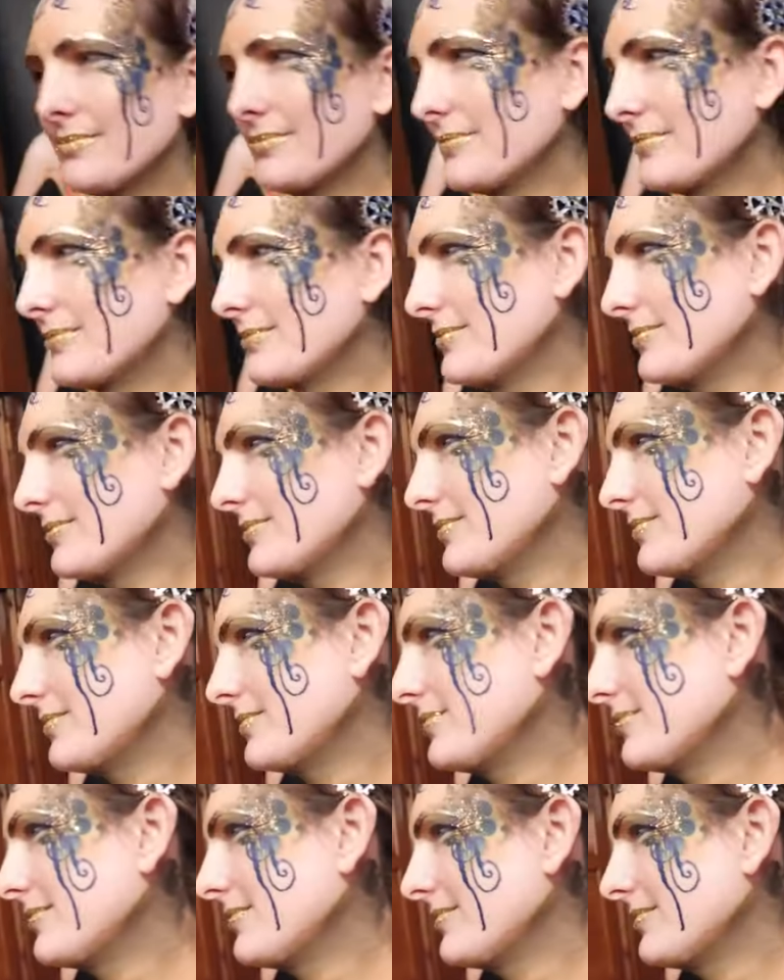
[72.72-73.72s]
and
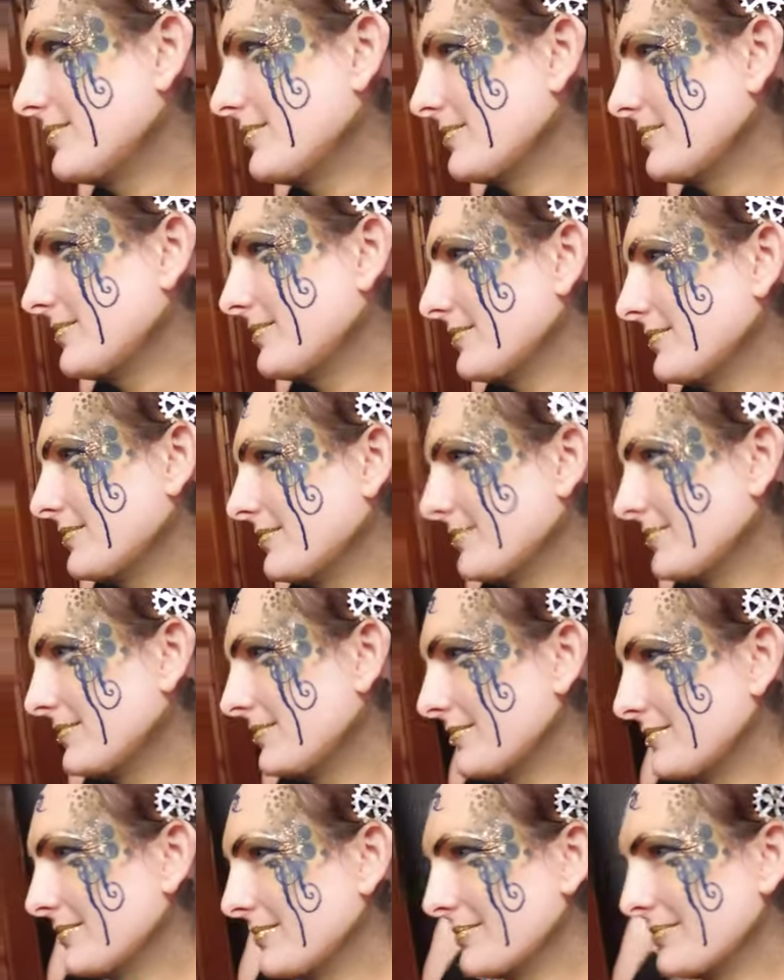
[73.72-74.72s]
everyone, for
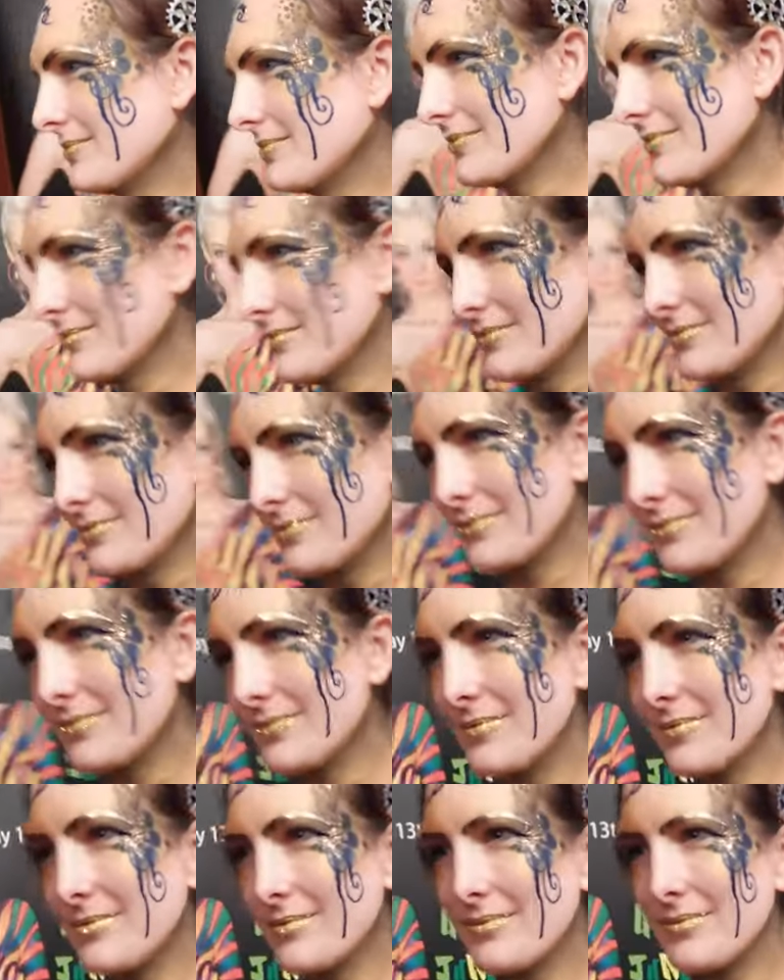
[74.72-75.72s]

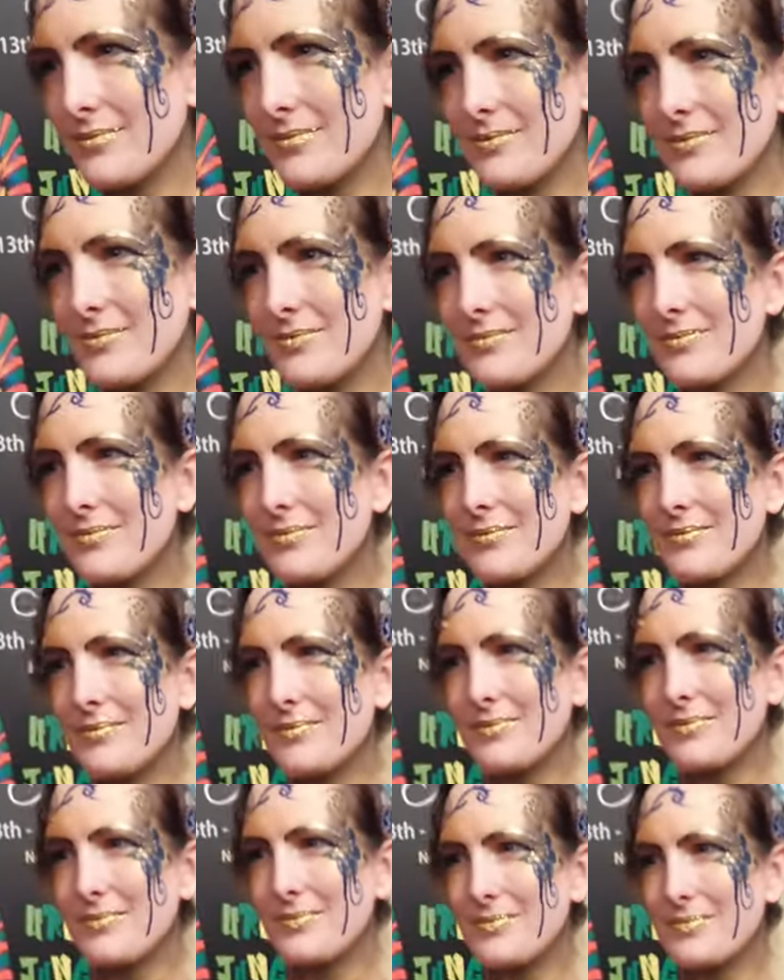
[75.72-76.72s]
letting me do that
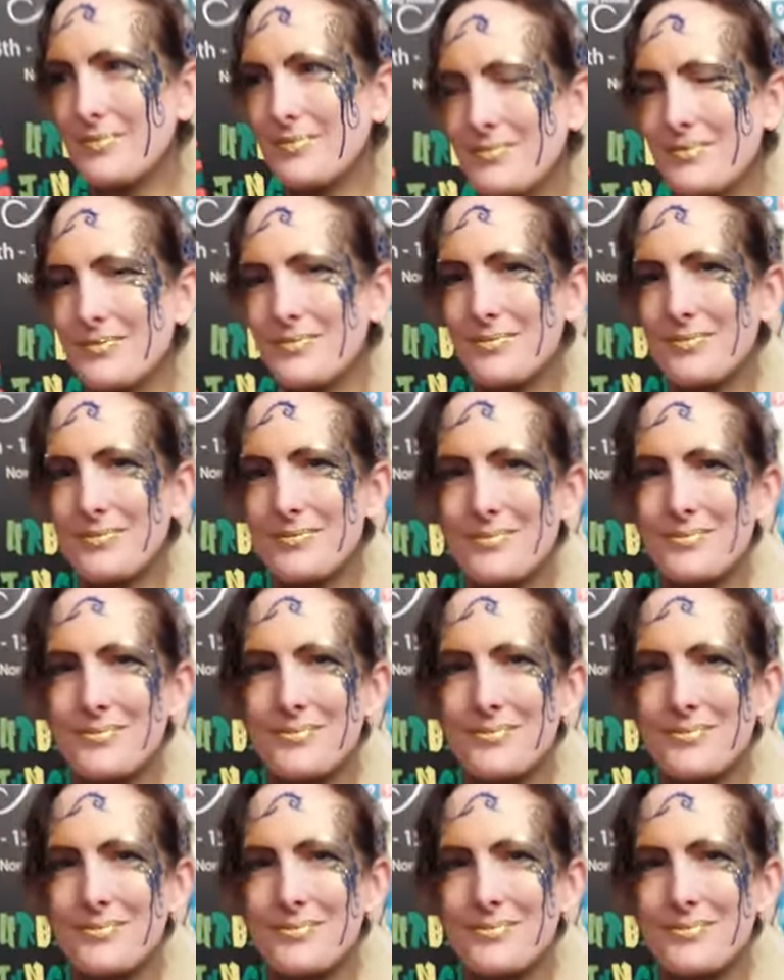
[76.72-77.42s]
today. Cheers.